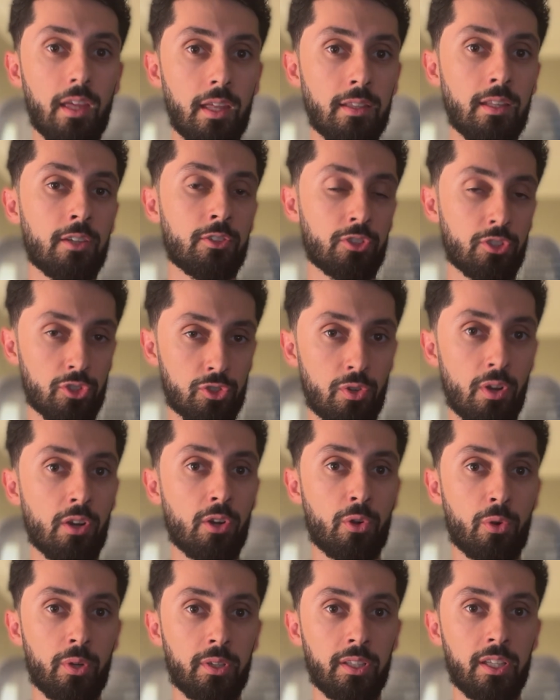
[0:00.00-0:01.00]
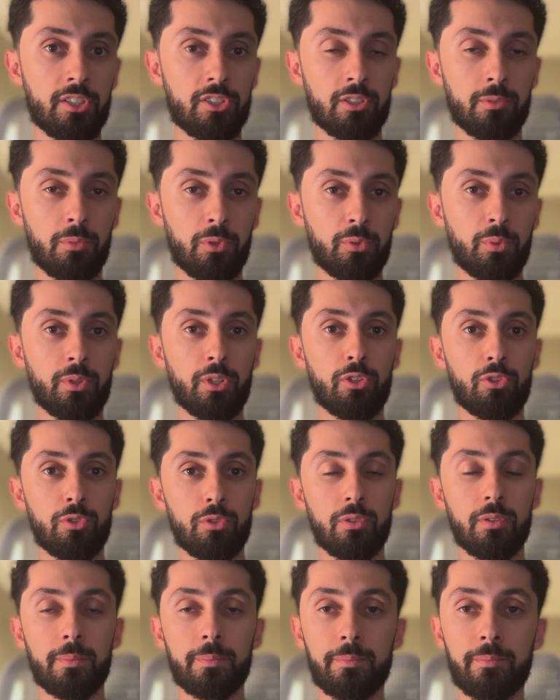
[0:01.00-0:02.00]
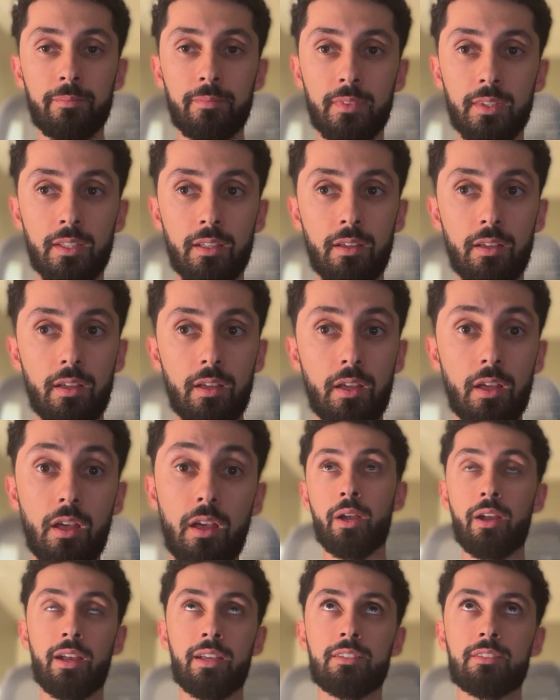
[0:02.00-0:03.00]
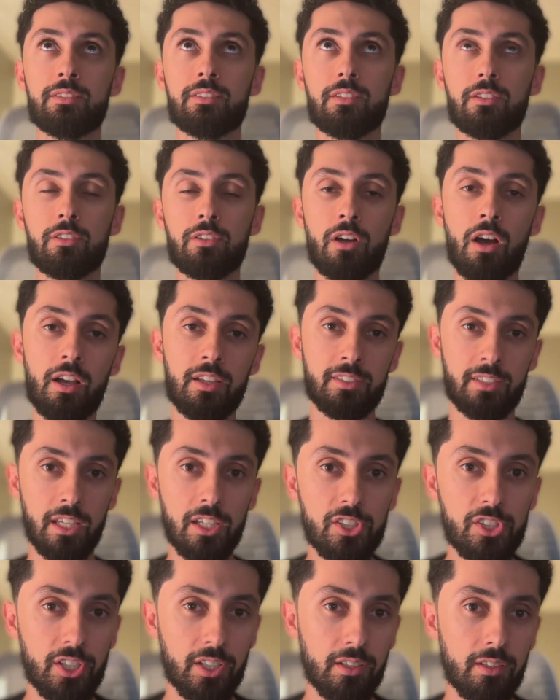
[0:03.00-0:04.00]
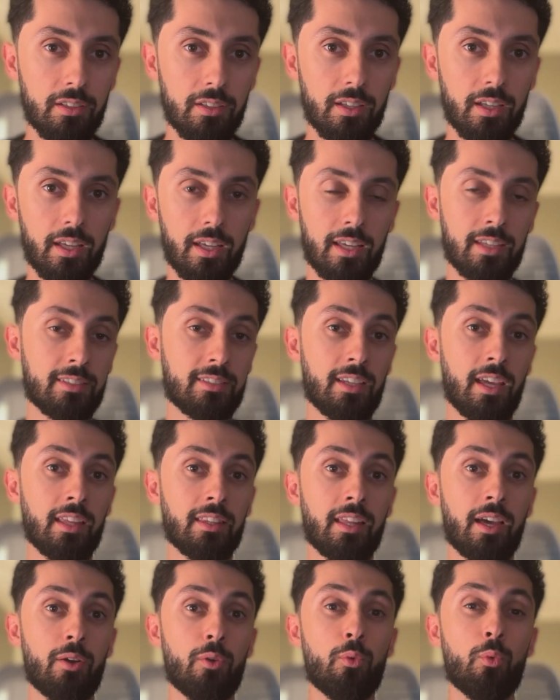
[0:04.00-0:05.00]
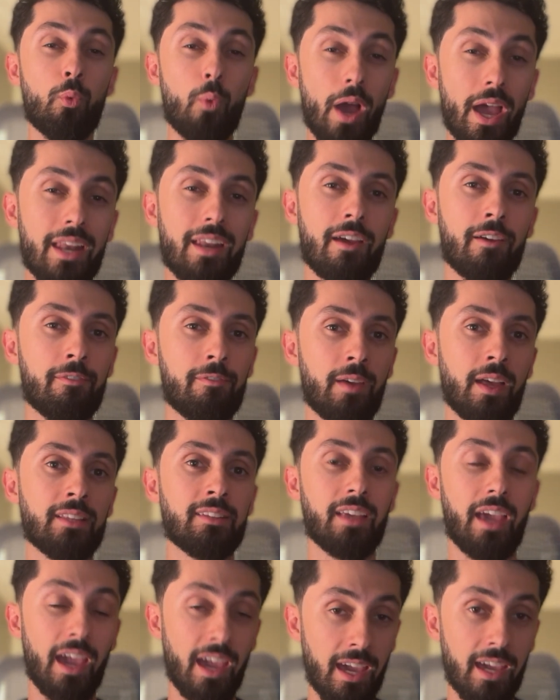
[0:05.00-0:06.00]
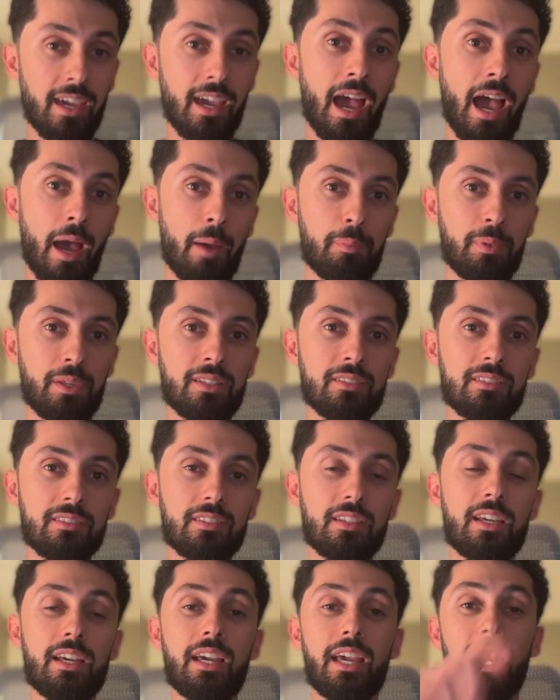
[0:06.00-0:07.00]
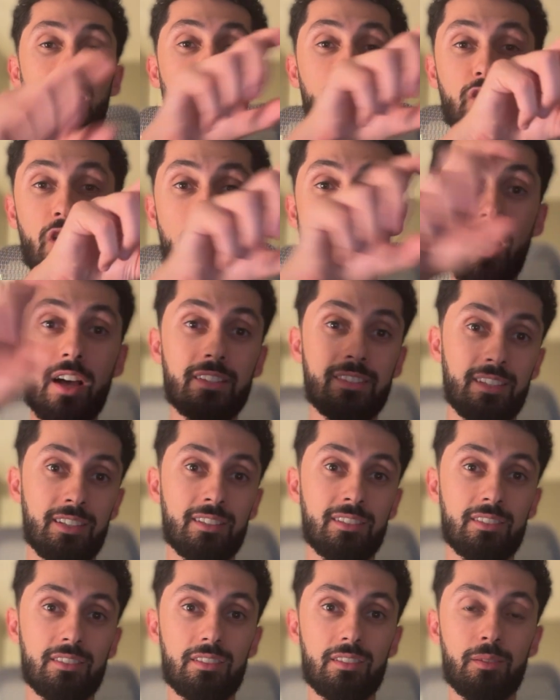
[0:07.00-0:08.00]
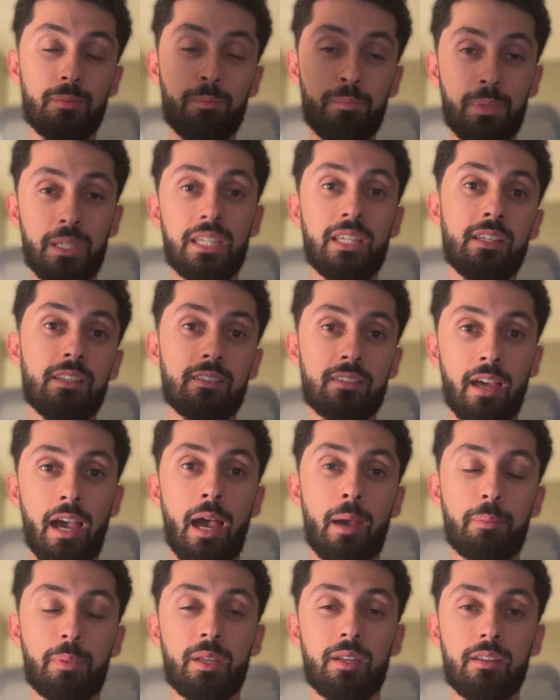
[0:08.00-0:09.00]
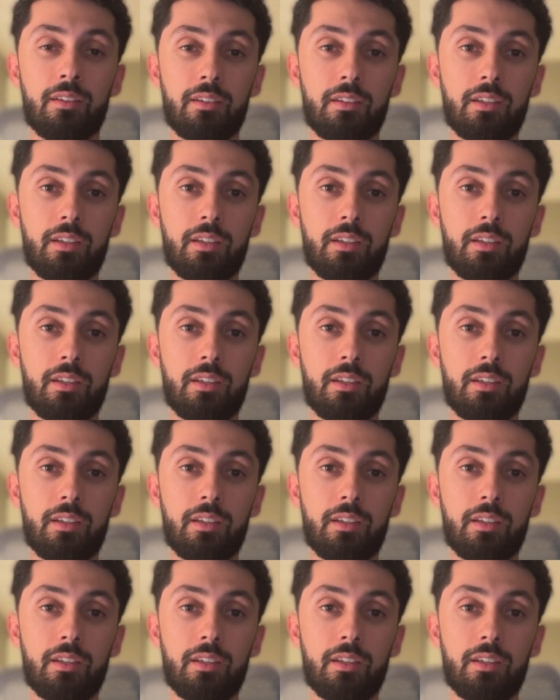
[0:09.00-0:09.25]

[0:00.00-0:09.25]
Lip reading: There's a strong correlation between the two. Whereas causation is saying that when event A happens, it causes B to happen.